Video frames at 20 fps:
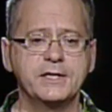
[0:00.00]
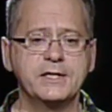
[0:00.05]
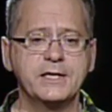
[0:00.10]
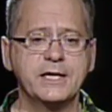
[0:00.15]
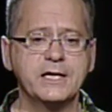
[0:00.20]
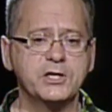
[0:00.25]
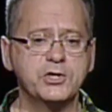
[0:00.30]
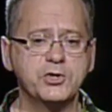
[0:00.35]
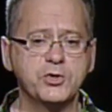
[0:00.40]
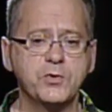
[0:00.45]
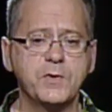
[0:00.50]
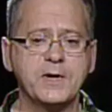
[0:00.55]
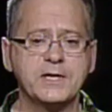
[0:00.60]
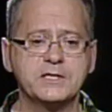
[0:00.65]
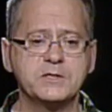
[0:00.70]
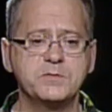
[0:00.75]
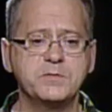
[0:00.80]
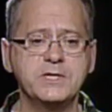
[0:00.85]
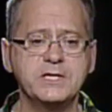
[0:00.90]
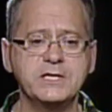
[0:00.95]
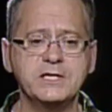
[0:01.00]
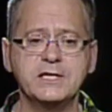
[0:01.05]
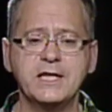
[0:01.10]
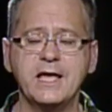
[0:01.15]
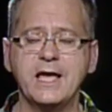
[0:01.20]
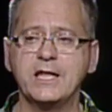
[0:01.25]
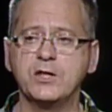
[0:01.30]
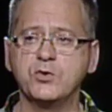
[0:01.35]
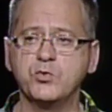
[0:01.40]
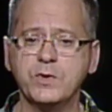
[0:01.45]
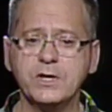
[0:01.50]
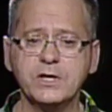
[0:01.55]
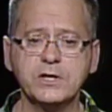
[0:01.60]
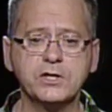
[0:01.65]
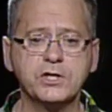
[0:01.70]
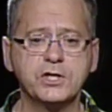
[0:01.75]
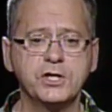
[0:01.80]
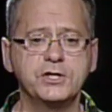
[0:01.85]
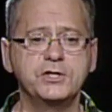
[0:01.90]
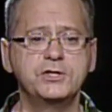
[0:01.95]
NATO has been and will
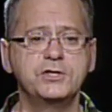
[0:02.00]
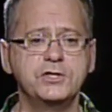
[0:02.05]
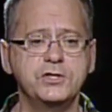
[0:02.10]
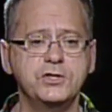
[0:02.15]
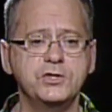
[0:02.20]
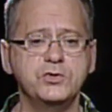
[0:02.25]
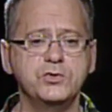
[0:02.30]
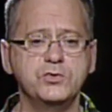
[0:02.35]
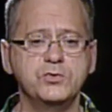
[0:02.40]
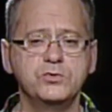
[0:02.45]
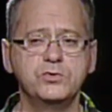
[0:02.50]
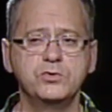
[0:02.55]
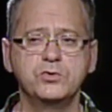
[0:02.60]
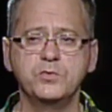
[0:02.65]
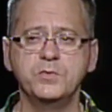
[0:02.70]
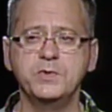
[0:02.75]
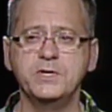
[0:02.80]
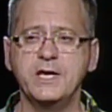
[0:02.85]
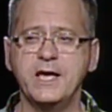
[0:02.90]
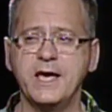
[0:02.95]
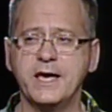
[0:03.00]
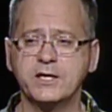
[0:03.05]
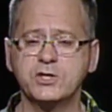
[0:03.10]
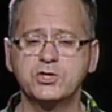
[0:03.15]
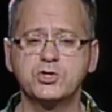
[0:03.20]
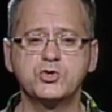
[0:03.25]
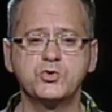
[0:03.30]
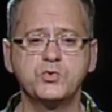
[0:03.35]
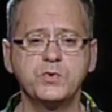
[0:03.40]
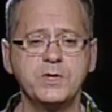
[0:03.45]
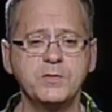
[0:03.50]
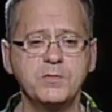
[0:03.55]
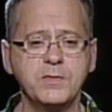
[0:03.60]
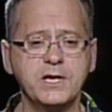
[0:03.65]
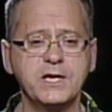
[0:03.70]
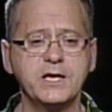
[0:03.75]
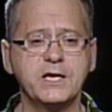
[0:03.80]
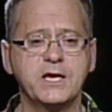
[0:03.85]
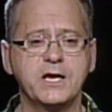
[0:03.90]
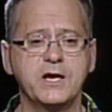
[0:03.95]
continue to be
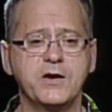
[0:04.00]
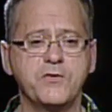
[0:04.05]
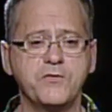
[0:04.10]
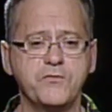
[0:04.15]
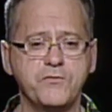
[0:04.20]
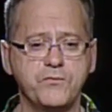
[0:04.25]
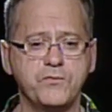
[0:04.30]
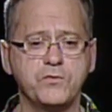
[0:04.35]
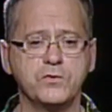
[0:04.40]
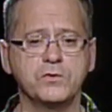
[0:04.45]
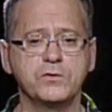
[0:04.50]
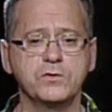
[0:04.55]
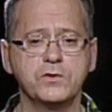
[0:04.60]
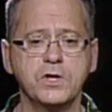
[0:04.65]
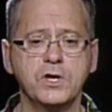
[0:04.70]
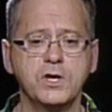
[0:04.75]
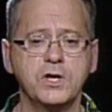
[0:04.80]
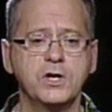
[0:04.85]
extremely careful